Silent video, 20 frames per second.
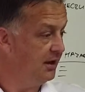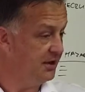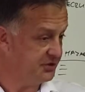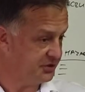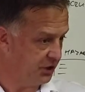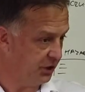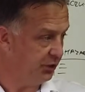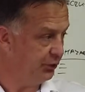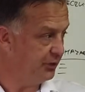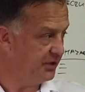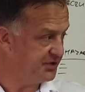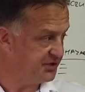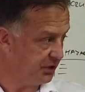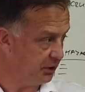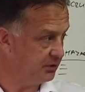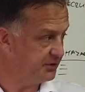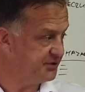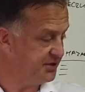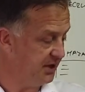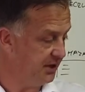is going to
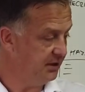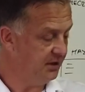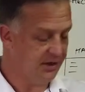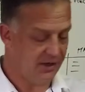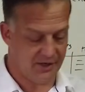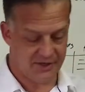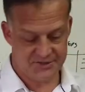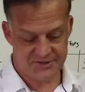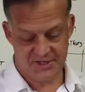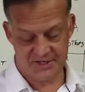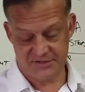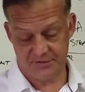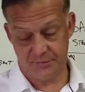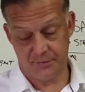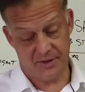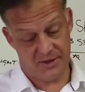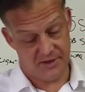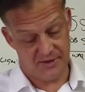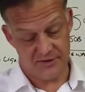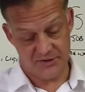result in an excessive
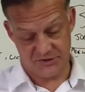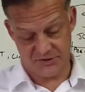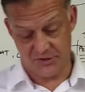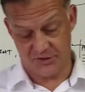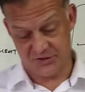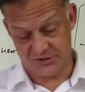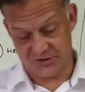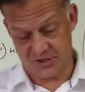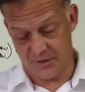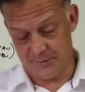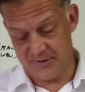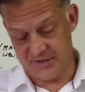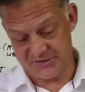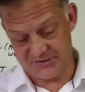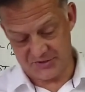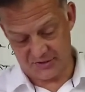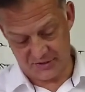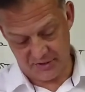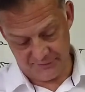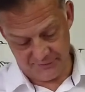amount of heat. So there's going to be a
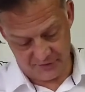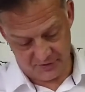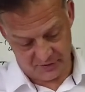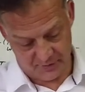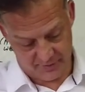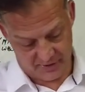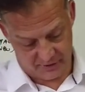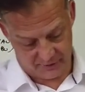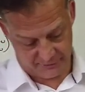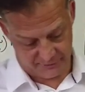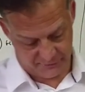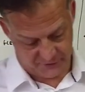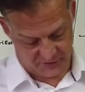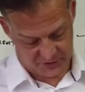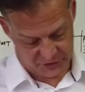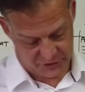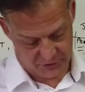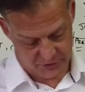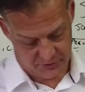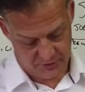significant amount of
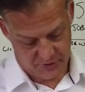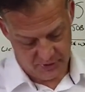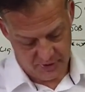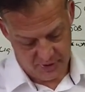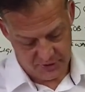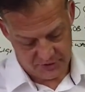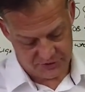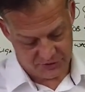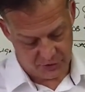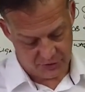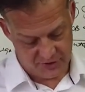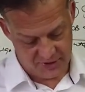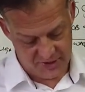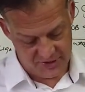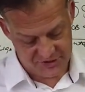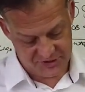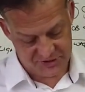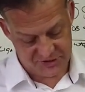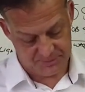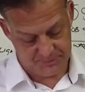friction. So
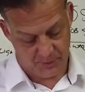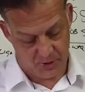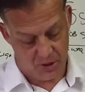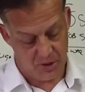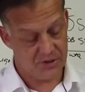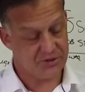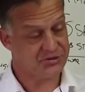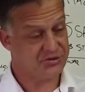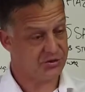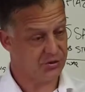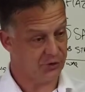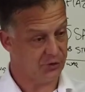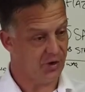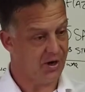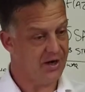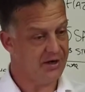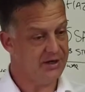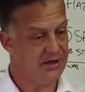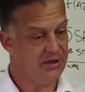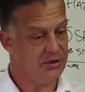yes, sparks,
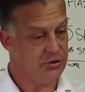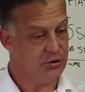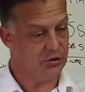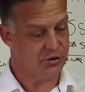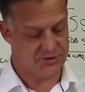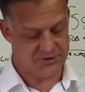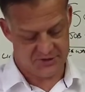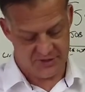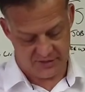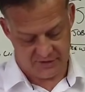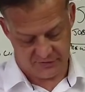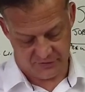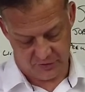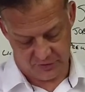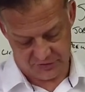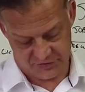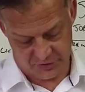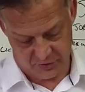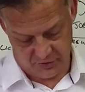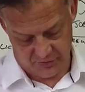grinding, you can tick
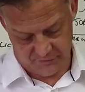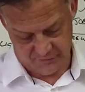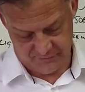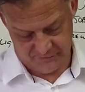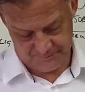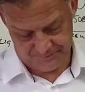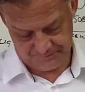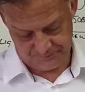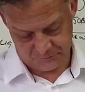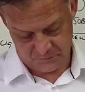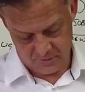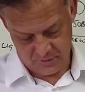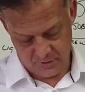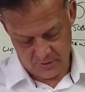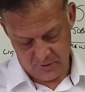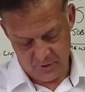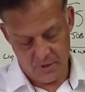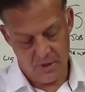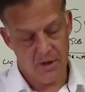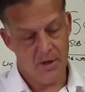those off.
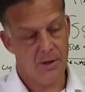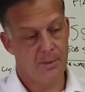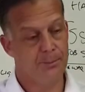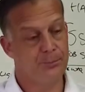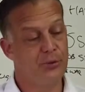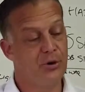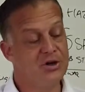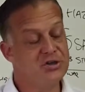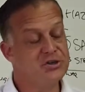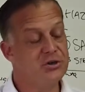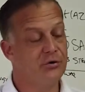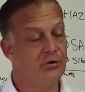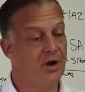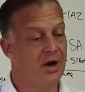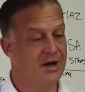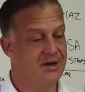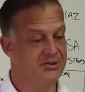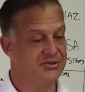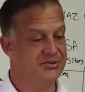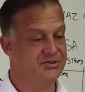
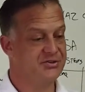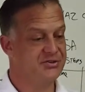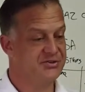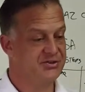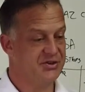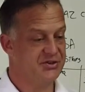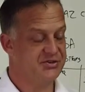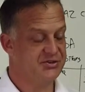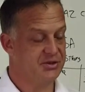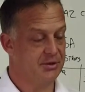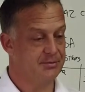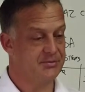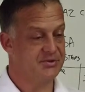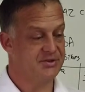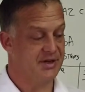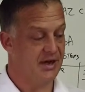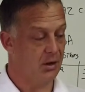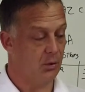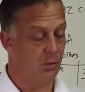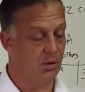Pressurized systems.
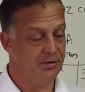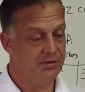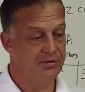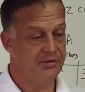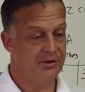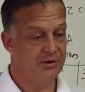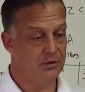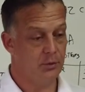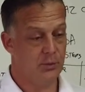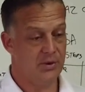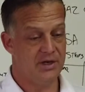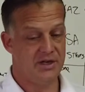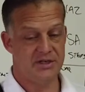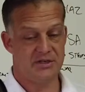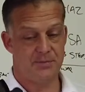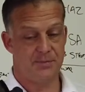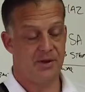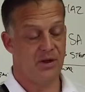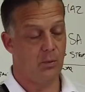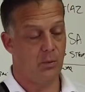Now, one thing that we need
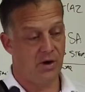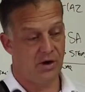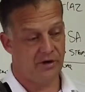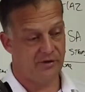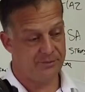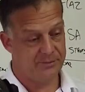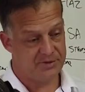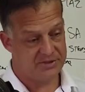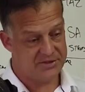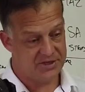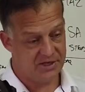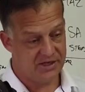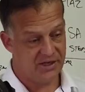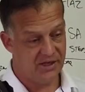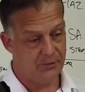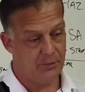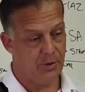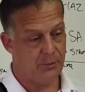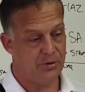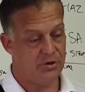to be aware of, particularly
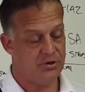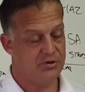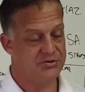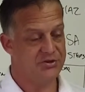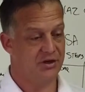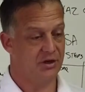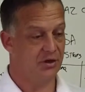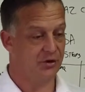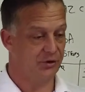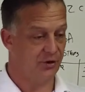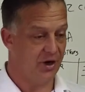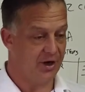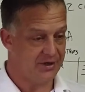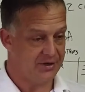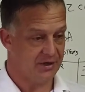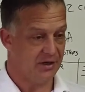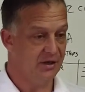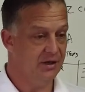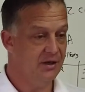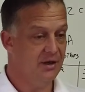when we're using a
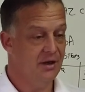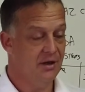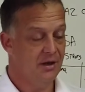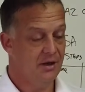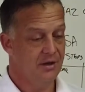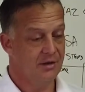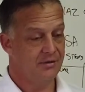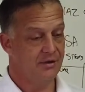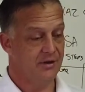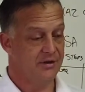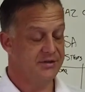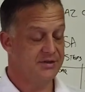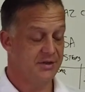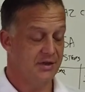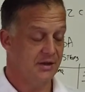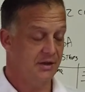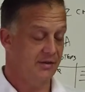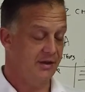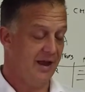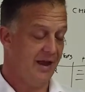grinder, that
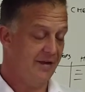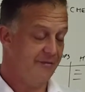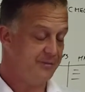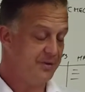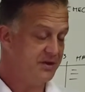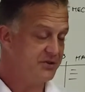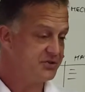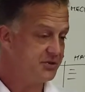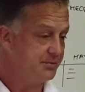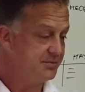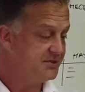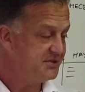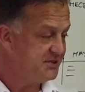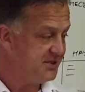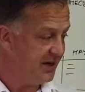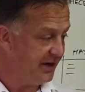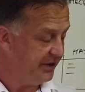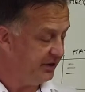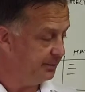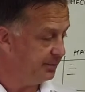there have been some
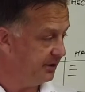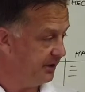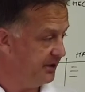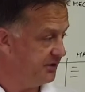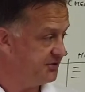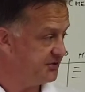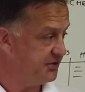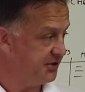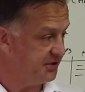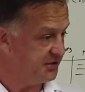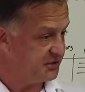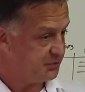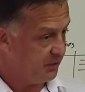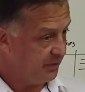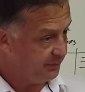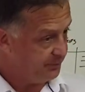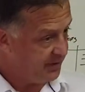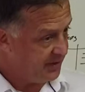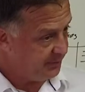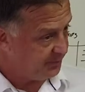terrible incidents when
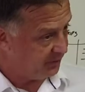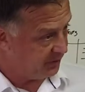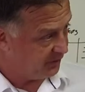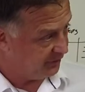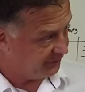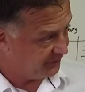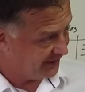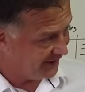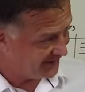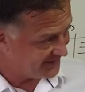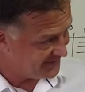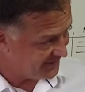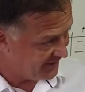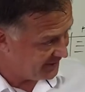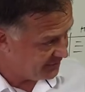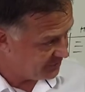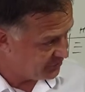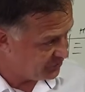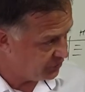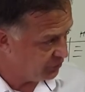people have cut
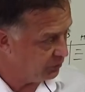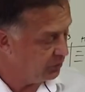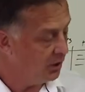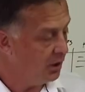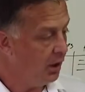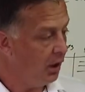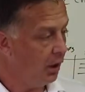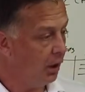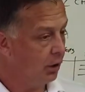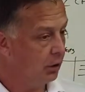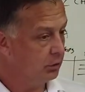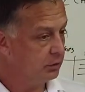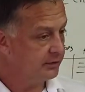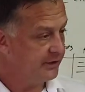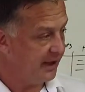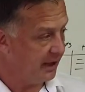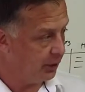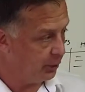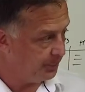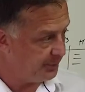into old
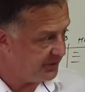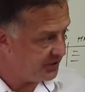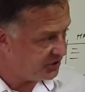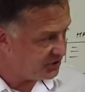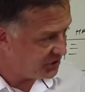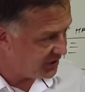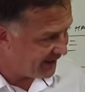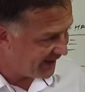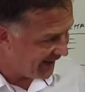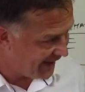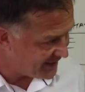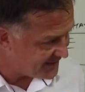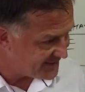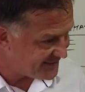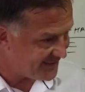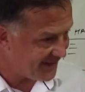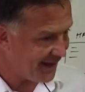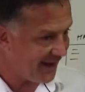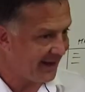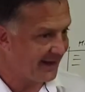LPG
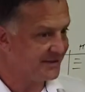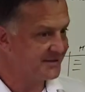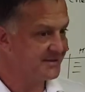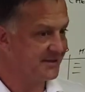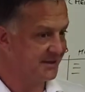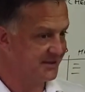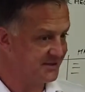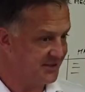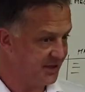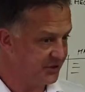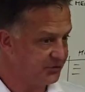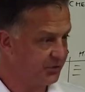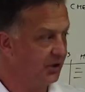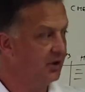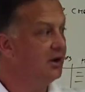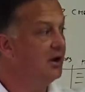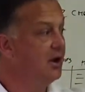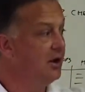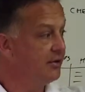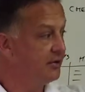gas tanks,
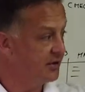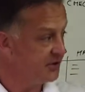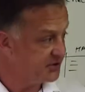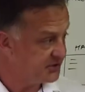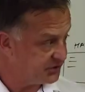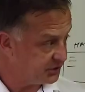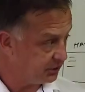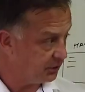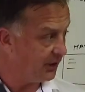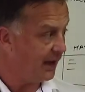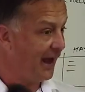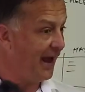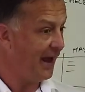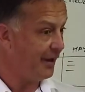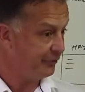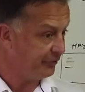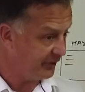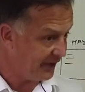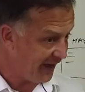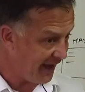etc., that still
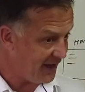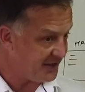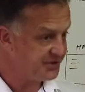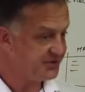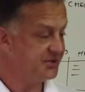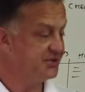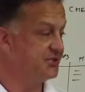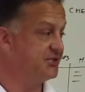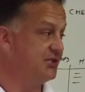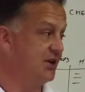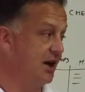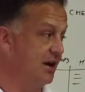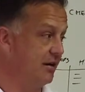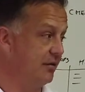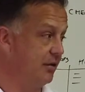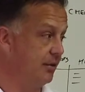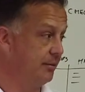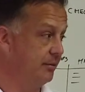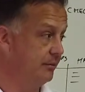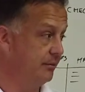have gas inside
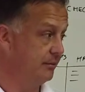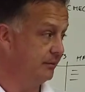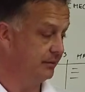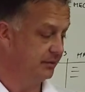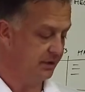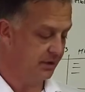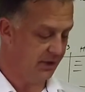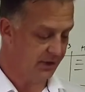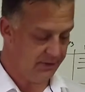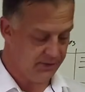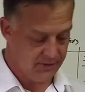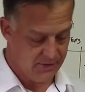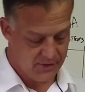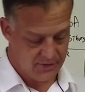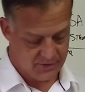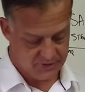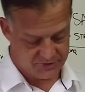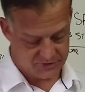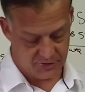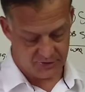them. Okay?
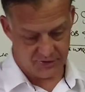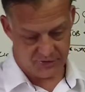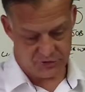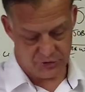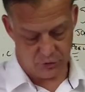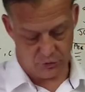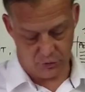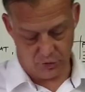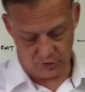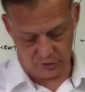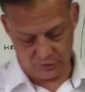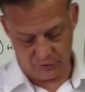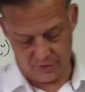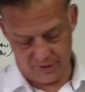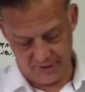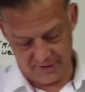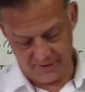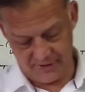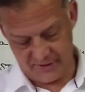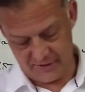So that you're not
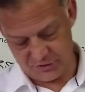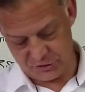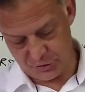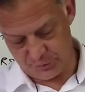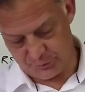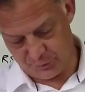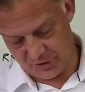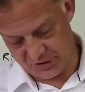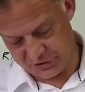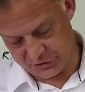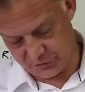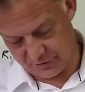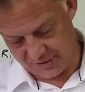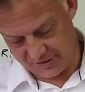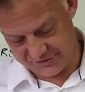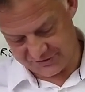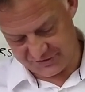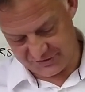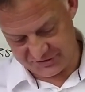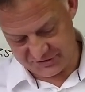grinding into
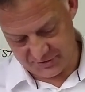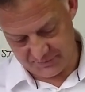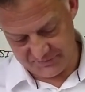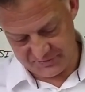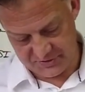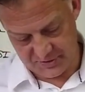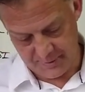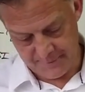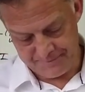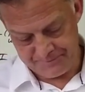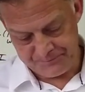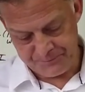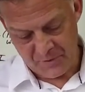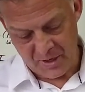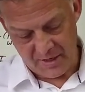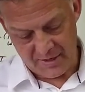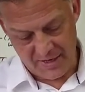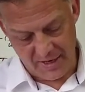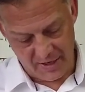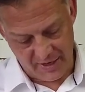pressurized systems.
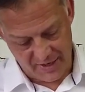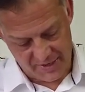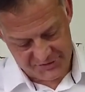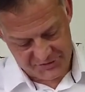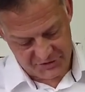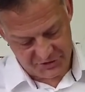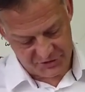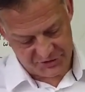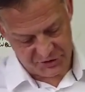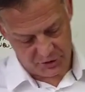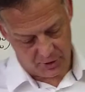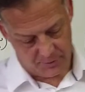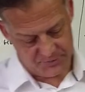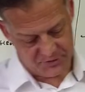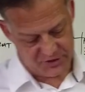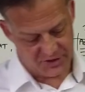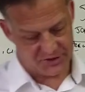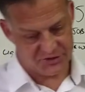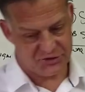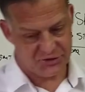Now, hazardous
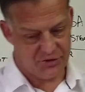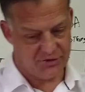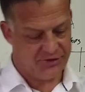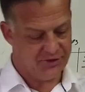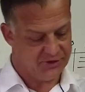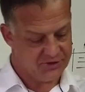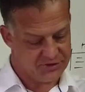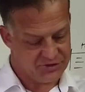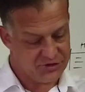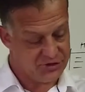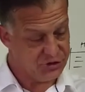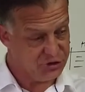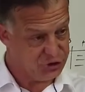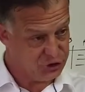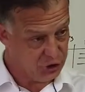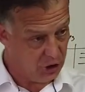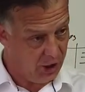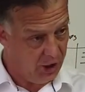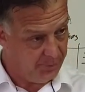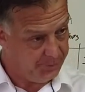objects, do you think this is
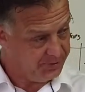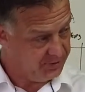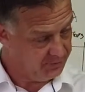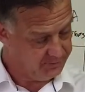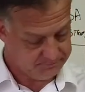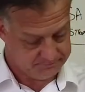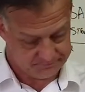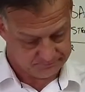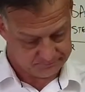sharp?